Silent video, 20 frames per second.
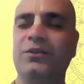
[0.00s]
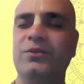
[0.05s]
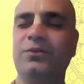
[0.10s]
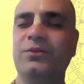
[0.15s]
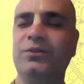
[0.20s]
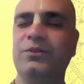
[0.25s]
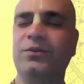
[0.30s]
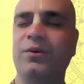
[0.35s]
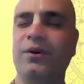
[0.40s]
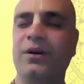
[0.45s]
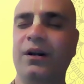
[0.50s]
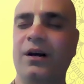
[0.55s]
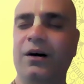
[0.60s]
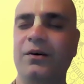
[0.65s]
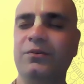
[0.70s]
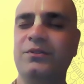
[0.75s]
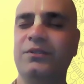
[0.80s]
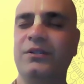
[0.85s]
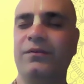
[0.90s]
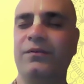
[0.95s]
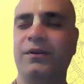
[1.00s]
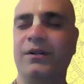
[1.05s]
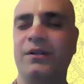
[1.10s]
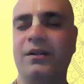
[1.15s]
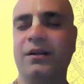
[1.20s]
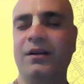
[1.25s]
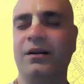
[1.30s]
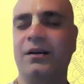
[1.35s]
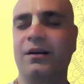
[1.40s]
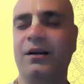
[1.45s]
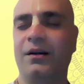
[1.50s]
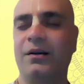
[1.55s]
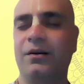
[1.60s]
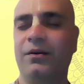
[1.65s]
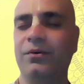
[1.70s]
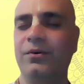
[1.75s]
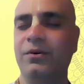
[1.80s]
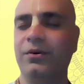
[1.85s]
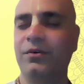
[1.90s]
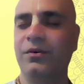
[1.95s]
choose to renounce everything
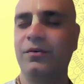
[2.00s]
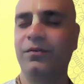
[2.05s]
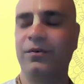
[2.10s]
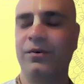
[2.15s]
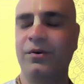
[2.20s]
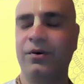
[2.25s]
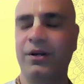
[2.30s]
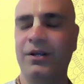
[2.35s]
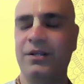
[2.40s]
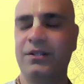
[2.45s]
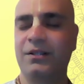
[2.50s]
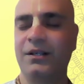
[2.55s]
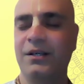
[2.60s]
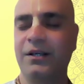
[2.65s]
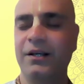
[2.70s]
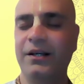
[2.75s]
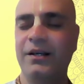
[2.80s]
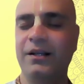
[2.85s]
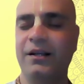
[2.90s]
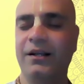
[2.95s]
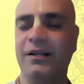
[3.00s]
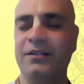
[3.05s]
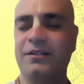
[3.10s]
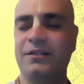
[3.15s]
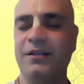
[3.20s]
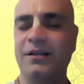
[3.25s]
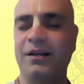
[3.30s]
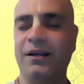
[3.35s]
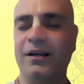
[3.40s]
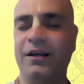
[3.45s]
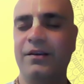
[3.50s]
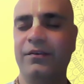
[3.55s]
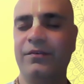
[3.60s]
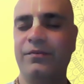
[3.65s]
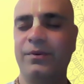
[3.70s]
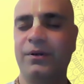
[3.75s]
and go to a forest, lead an ascetic life,